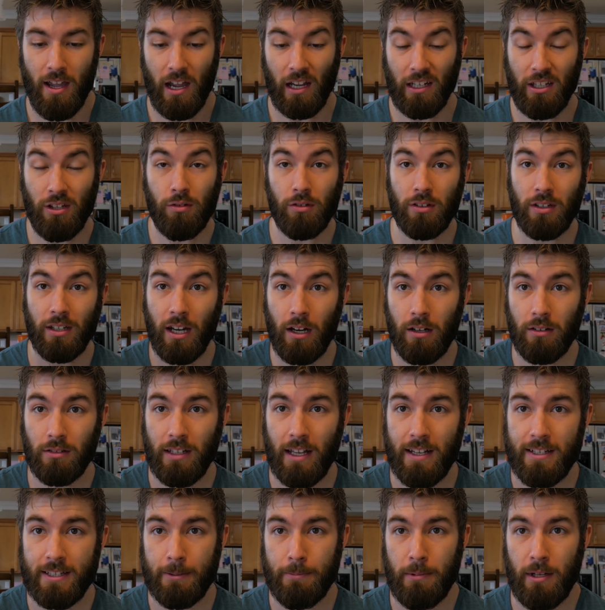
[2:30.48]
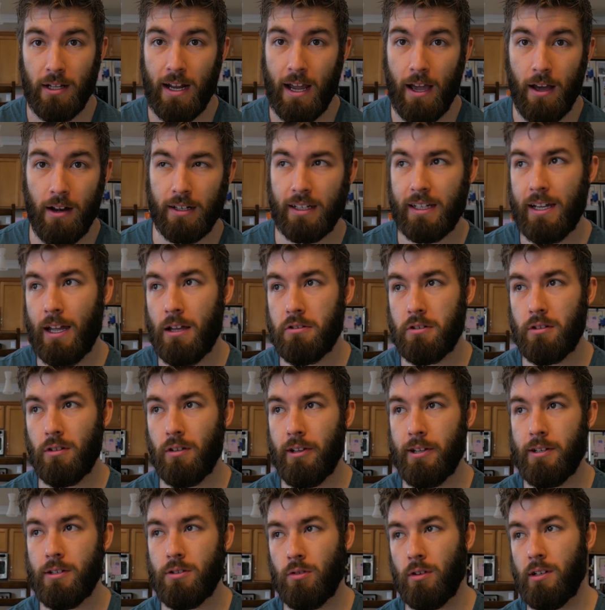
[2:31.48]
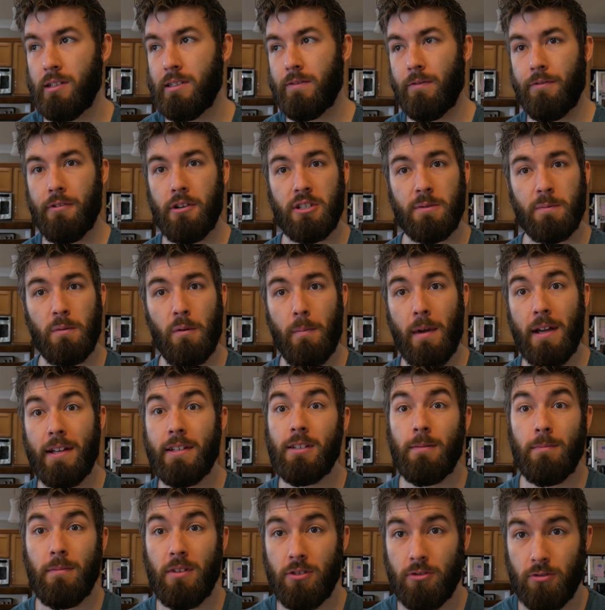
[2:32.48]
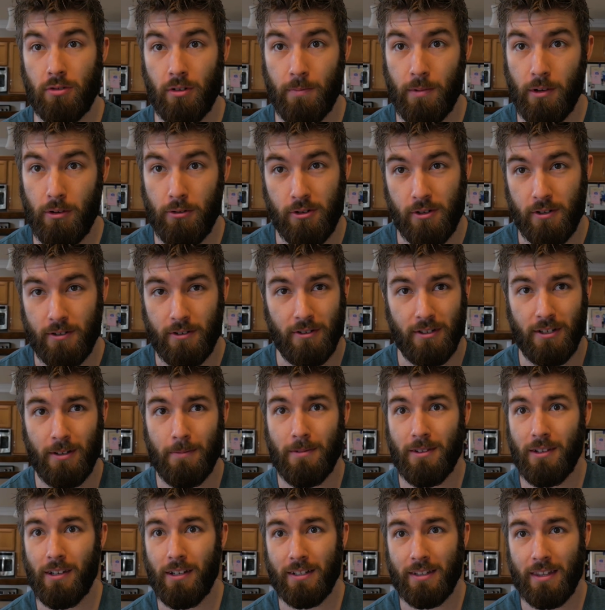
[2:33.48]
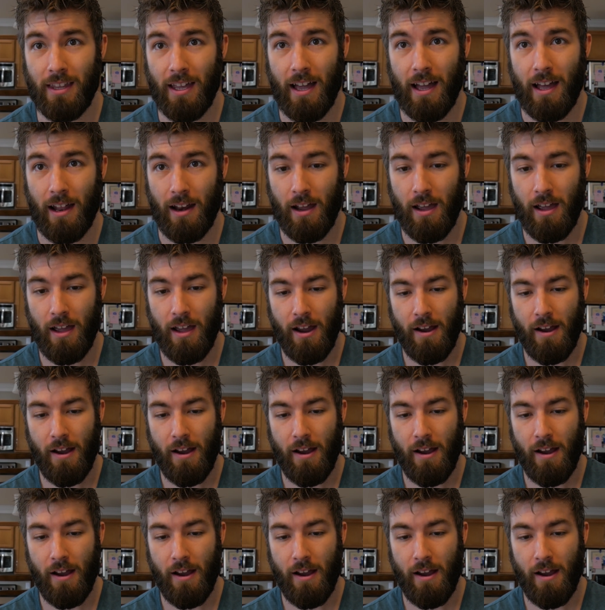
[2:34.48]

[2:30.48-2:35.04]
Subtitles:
and you could care less about how to calculate transverse momentum distributions or something like that,